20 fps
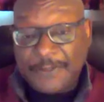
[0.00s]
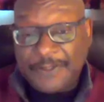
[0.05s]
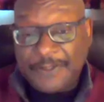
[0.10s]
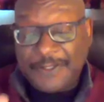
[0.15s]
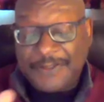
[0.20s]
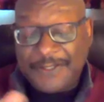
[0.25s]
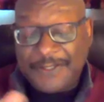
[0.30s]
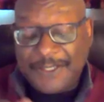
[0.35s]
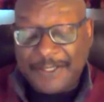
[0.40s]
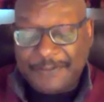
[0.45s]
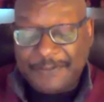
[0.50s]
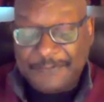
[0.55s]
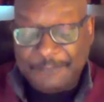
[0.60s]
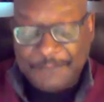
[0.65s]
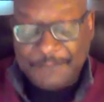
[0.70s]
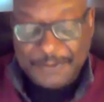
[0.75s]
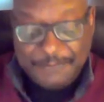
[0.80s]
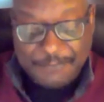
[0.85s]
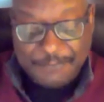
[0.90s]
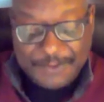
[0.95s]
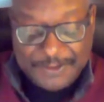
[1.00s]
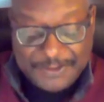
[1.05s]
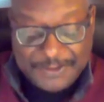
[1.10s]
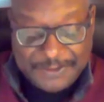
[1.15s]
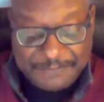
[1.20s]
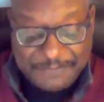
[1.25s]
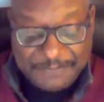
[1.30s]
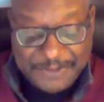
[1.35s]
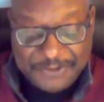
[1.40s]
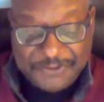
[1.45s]
other thing we
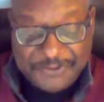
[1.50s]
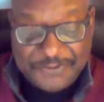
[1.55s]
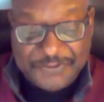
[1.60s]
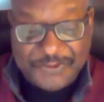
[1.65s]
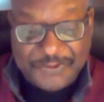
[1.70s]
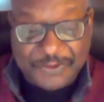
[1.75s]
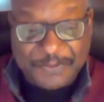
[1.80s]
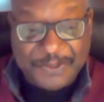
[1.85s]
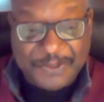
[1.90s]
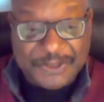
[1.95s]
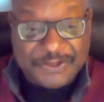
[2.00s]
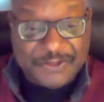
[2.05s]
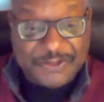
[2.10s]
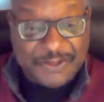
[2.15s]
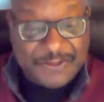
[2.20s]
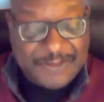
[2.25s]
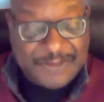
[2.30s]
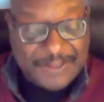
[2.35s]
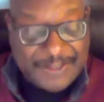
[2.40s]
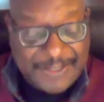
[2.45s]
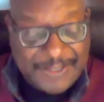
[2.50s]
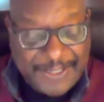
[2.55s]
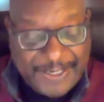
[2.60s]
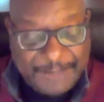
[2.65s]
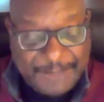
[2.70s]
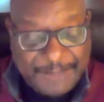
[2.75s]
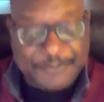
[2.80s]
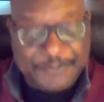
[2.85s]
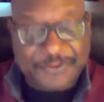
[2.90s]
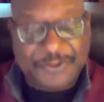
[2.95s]
didn't mention so much that
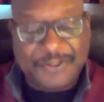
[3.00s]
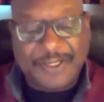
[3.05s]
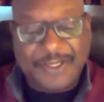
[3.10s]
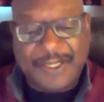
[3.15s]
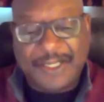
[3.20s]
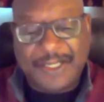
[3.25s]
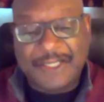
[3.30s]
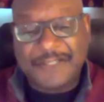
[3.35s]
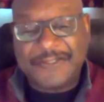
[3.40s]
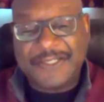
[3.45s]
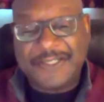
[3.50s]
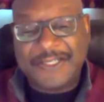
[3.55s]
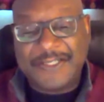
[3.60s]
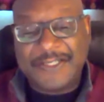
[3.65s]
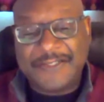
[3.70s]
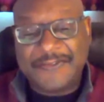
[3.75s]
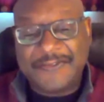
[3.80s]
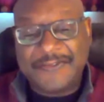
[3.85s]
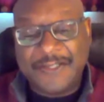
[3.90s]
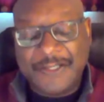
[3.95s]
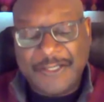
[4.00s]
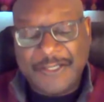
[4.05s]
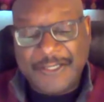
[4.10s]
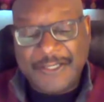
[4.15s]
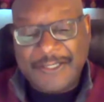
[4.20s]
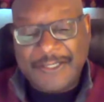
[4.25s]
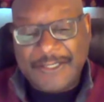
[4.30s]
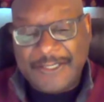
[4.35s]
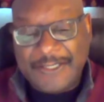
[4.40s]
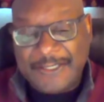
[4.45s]
happens in holidays,
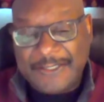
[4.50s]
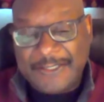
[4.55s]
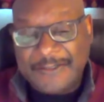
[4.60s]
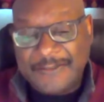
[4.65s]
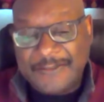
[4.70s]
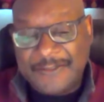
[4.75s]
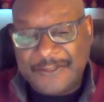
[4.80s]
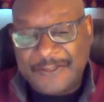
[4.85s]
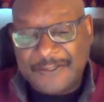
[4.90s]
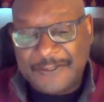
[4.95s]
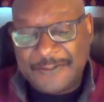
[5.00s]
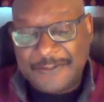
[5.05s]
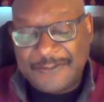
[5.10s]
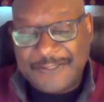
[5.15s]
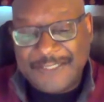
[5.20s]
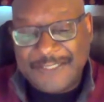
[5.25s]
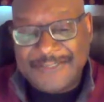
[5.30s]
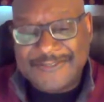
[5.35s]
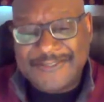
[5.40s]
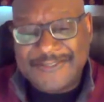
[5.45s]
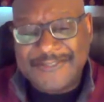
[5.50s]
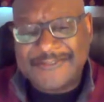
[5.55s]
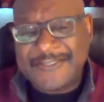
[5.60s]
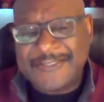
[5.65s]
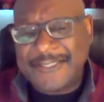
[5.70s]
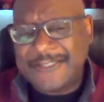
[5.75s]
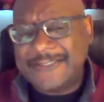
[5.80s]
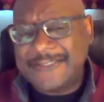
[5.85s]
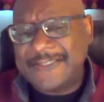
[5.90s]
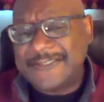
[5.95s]
and that's
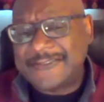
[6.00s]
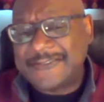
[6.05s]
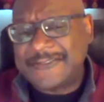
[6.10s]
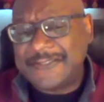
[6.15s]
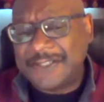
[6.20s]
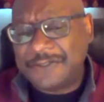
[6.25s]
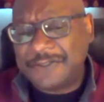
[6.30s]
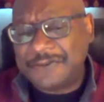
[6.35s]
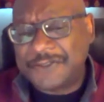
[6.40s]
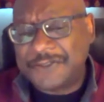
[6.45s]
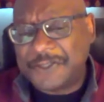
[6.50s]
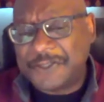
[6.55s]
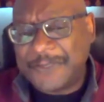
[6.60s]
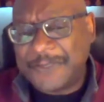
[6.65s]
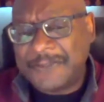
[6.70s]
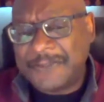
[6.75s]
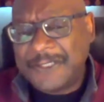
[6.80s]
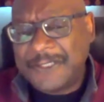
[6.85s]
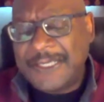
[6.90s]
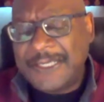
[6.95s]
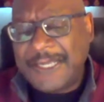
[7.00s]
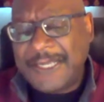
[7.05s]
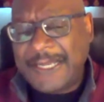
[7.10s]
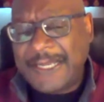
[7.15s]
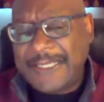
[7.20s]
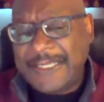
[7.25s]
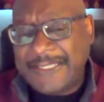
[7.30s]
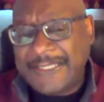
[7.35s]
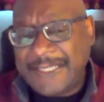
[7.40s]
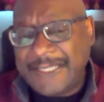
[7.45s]
this notion about
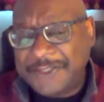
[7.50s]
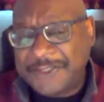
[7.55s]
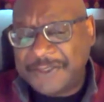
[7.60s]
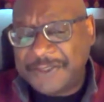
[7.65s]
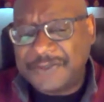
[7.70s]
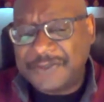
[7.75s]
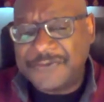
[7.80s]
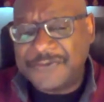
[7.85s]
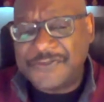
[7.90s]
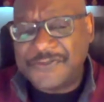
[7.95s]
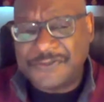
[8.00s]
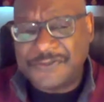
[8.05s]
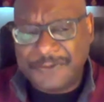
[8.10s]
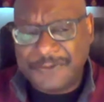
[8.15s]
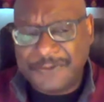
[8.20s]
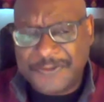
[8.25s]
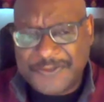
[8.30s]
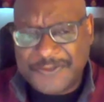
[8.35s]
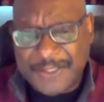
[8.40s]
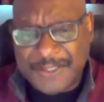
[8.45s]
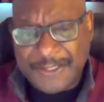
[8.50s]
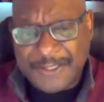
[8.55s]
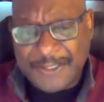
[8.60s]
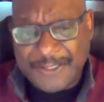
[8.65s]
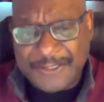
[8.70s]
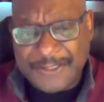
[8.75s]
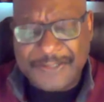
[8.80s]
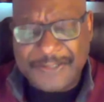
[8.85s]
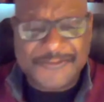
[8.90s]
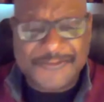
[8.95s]
ideation on
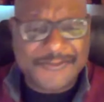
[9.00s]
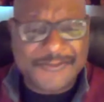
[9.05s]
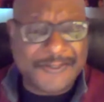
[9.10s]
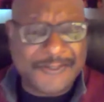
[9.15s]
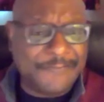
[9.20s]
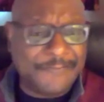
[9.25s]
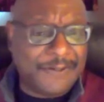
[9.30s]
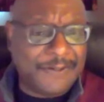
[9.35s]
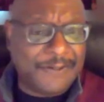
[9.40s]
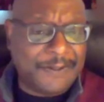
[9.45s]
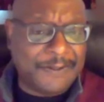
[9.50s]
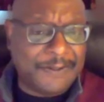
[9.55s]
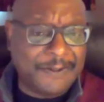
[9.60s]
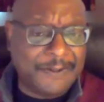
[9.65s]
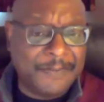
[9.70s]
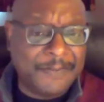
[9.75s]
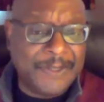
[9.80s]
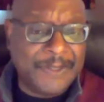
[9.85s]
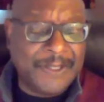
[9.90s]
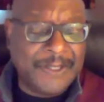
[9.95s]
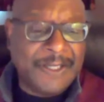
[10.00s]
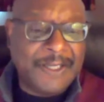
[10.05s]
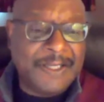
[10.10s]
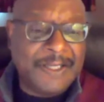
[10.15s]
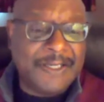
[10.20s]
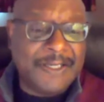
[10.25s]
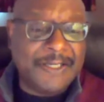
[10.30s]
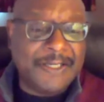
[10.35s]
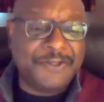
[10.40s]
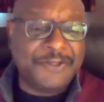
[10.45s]
suicide and self-harm.
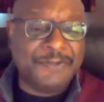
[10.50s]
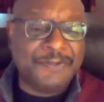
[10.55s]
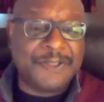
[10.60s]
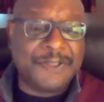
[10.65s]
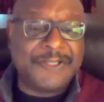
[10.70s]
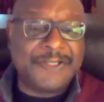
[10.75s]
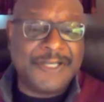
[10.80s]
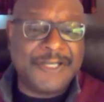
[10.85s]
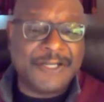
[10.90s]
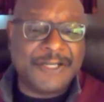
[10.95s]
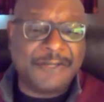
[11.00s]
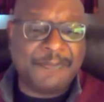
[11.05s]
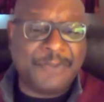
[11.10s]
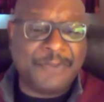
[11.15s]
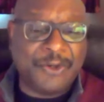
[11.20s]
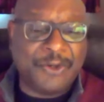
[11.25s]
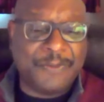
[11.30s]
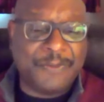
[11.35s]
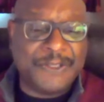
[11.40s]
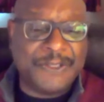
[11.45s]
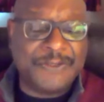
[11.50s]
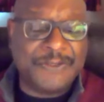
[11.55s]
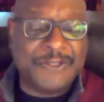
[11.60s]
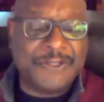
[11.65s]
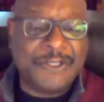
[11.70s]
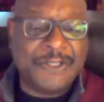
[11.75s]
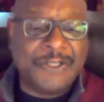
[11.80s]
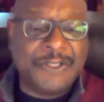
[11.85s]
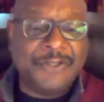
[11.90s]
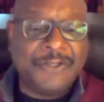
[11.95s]
And I do want to take a
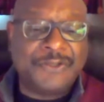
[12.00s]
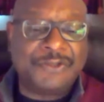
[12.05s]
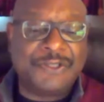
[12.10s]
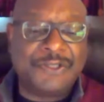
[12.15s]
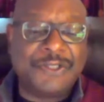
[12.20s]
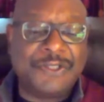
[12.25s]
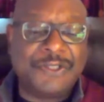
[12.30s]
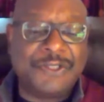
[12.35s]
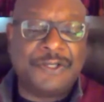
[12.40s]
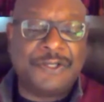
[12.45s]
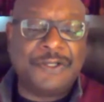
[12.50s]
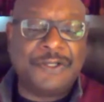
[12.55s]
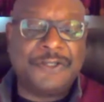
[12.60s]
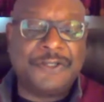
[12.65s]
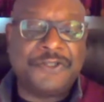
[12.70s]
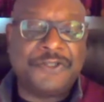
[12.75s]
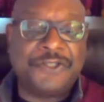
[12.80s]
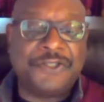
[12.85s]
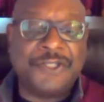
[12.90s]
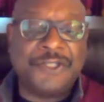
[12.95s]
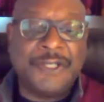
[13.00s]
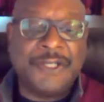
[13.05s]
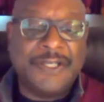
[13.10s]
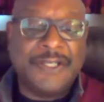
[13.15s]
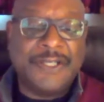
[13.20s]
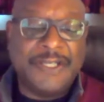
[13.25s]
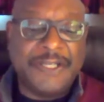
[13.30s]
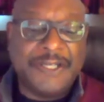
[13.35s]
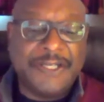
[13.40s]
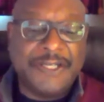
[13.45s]
moment to encourage
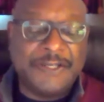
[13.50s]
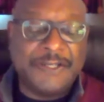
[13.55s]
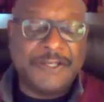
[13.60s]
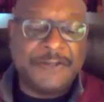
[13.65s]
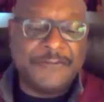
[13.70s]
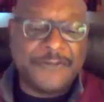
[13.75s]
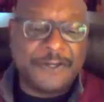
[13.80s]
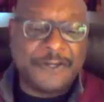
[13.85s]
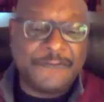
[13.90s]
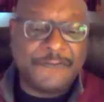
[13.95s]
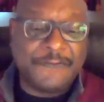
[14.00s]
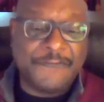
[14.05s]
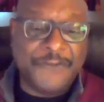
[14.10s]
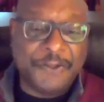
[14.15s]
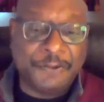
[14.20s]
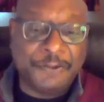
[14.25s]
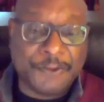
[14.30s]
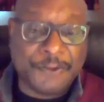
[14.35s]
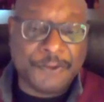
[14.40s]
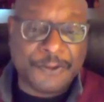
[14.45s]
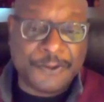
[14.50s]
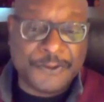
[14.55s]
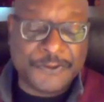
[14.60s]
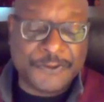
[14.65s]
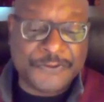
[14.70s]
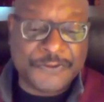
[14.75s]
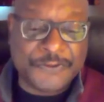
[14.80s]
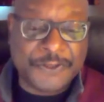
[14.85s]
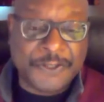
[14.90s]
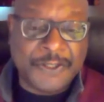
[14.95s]
any of our
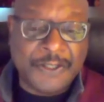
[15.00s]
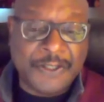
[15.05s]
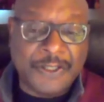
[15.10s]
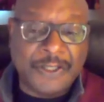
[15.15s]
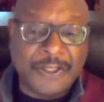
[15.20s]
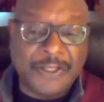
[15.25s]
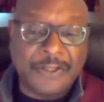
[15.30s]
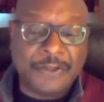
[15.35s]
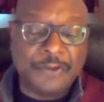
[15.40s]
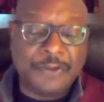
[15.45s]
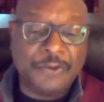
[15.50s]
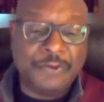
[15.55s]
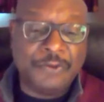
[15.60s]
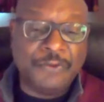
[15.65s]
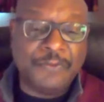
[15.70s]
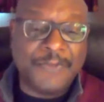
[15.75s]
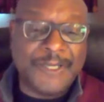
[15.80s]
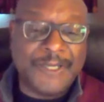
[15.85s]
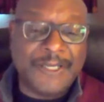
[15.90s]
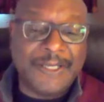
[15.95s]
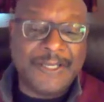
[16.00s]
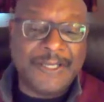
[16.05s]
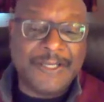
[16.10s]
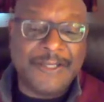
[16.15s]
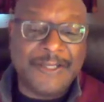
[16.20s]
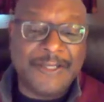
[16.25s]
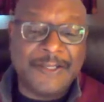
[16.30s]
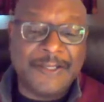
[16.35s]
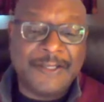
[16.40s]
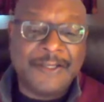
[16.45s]
viewers who
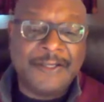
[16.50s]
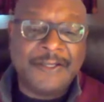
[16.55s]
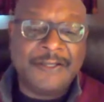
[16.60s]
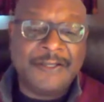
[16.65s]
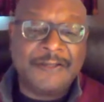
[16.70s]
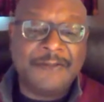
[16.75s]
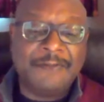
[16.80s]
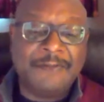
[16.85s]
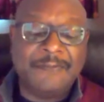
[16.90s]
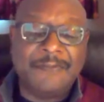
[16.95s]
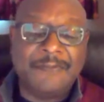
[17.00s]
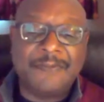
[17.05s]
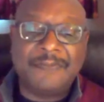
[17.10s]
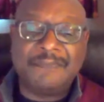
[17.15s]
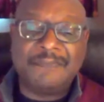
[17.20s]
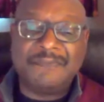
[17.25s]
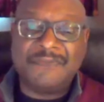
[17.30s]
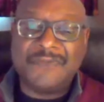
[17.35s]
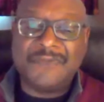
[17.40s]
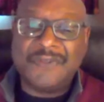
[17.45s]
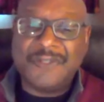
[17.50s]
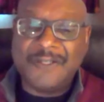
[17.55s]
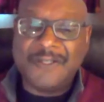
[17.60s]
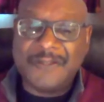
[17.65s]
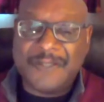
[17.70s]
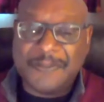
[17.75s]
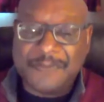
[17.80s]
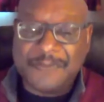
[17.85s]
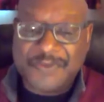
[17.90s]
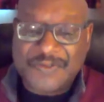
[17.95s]
may
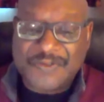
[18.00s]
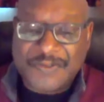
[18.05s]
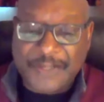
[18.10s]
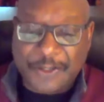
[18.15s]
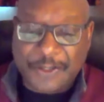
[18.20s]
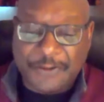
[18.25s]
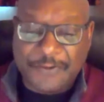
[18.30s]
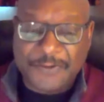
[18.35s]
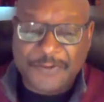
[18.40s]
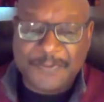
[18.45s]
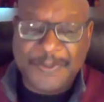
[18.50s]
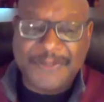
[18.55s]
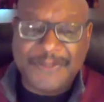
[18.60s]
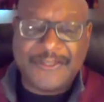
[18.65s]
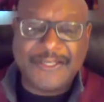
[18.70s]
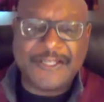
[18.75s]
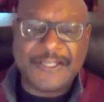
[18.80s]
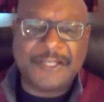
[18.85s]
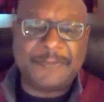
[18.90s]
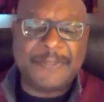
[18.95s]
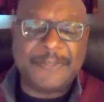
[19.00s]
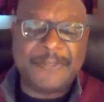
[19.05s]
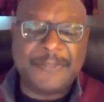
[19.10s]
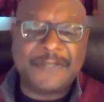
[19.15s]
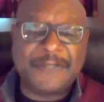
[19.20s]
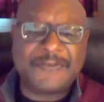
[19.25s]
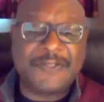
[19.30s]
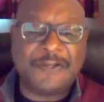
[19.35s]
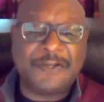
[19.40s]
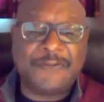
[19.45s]
themselves be thinking
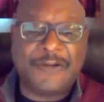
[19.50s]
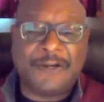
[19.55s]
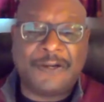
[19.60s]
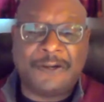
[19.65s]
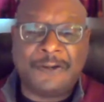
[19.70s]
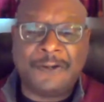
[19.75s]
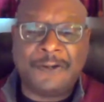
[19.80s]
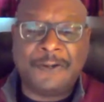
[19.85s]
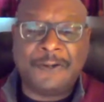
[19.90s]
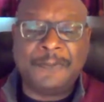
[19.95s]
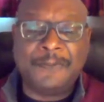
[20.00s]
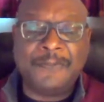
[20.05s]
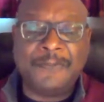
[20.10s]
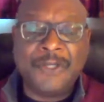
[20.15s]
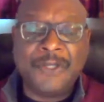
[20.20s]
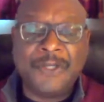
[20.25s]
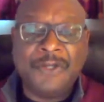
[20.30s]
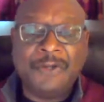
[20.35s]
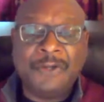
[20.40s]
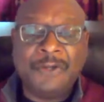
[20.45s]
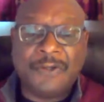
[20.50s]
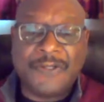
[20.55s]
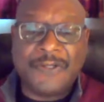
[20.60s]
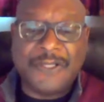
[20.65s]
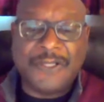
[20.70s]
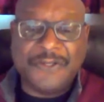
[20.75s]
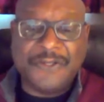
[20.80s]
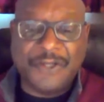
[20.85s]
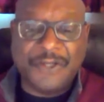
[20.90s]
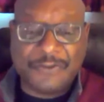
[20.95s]
about self-harm,
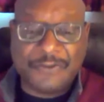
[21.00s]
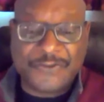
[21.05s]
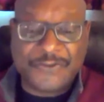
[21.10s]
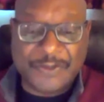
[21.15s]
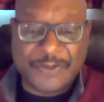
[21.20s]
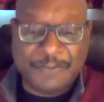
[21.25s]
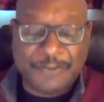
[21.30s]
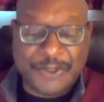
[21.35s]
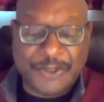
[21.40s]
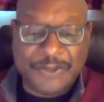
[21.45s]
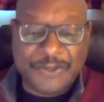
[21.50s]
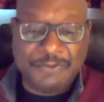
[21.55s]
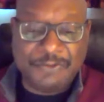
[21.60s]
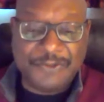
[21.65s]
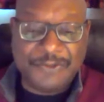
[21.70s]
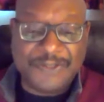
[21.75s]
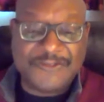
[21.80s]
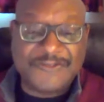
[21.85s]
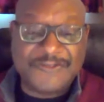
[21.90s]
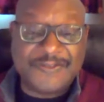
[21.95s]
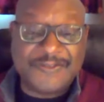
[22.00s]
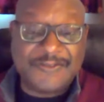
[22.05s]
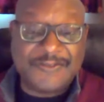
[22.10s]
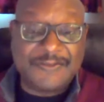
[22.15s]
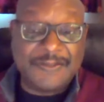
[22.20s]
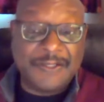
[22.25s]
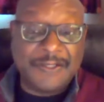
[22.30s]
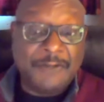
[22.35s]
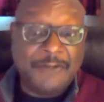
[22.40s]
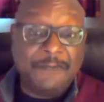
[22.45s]
or they know someone who has